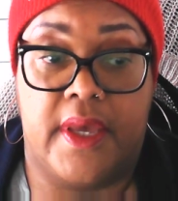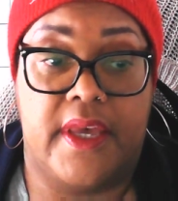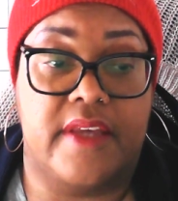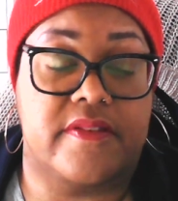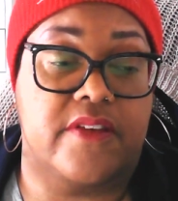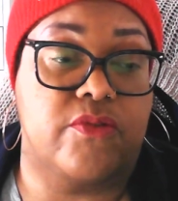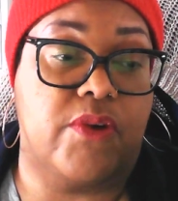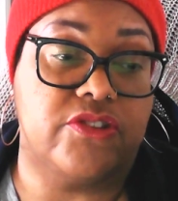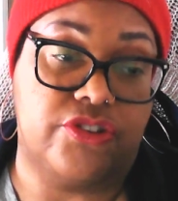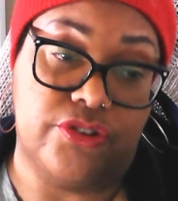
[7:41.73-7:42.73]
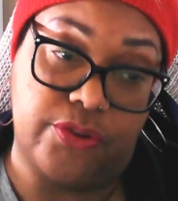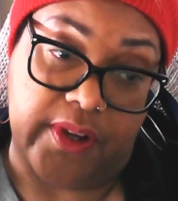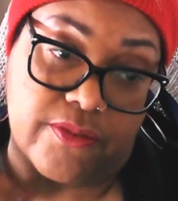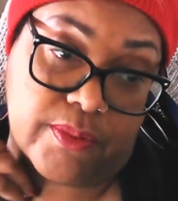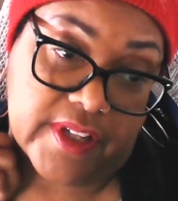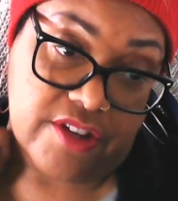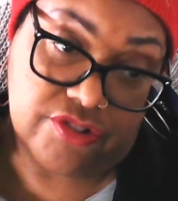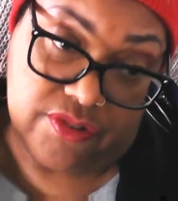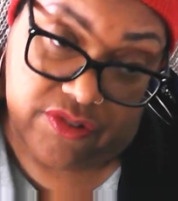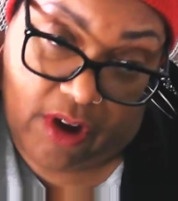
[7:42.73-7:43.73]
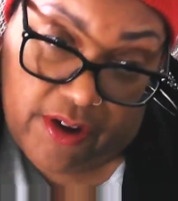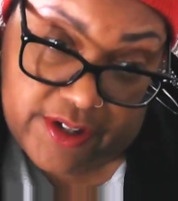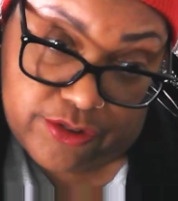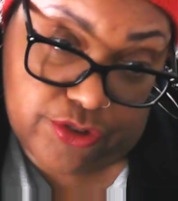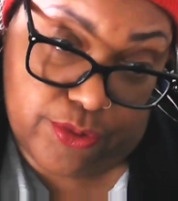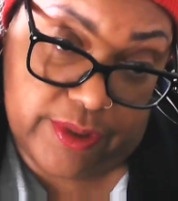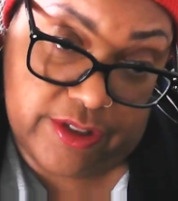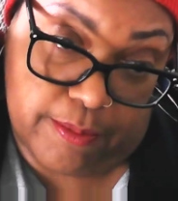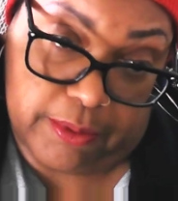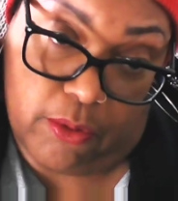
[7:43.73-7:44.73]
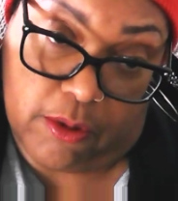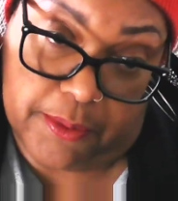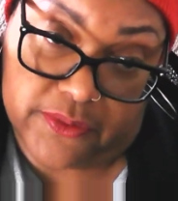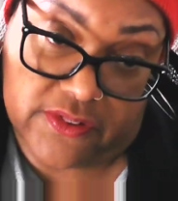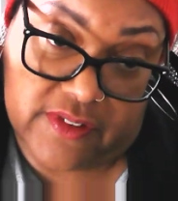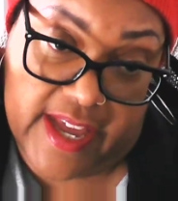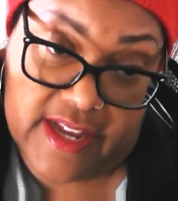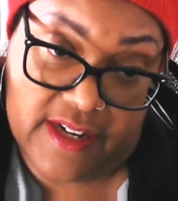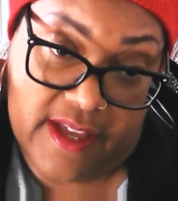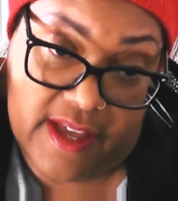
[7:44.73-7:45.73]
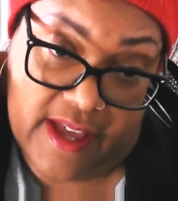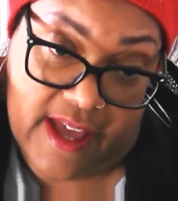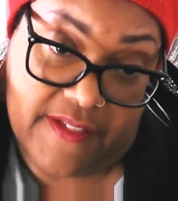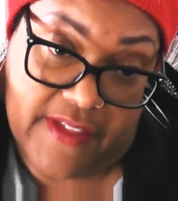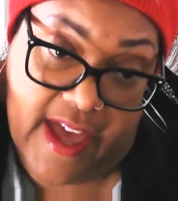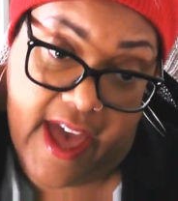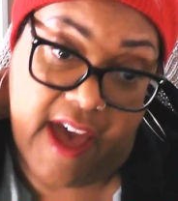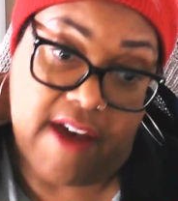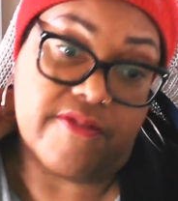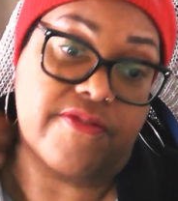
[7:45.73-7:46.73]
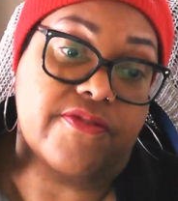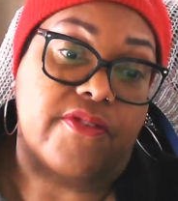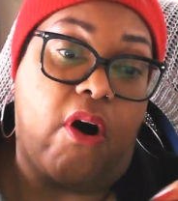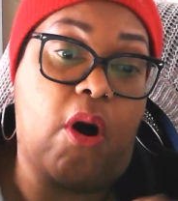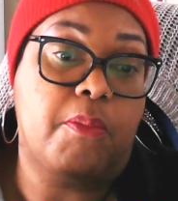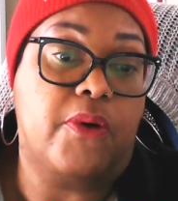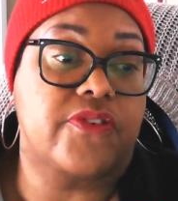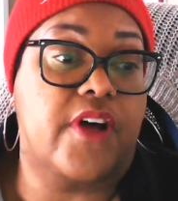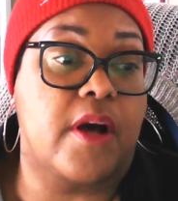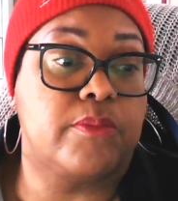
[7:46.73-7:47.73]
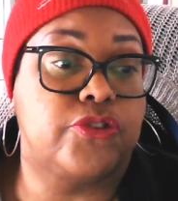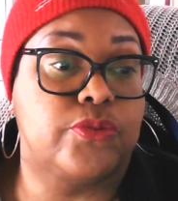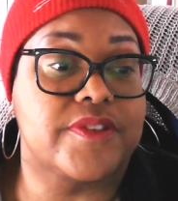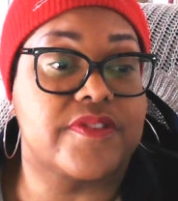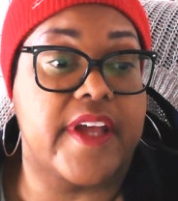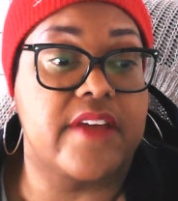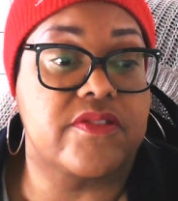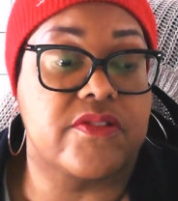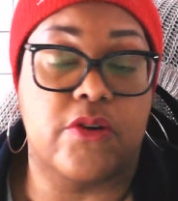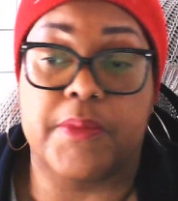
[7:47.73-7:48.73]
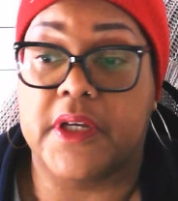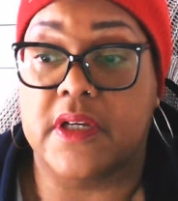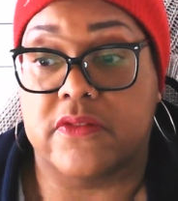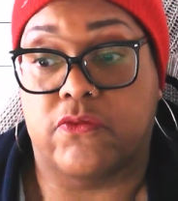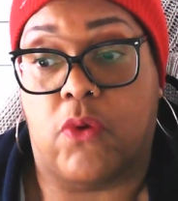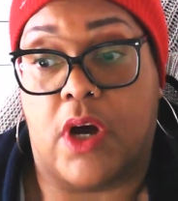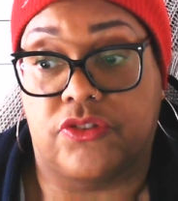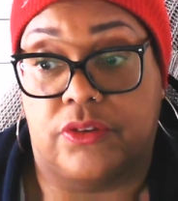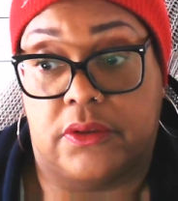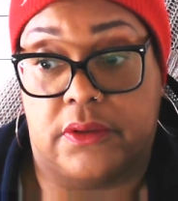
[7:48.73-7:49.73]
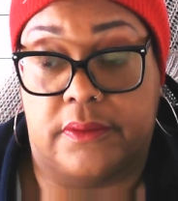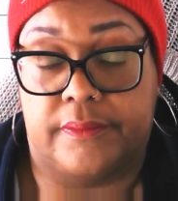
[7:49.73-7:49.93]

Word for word: It says Russian U.S. relations are in a truly deplorable state, and they have almost come to a standstill because of Washington.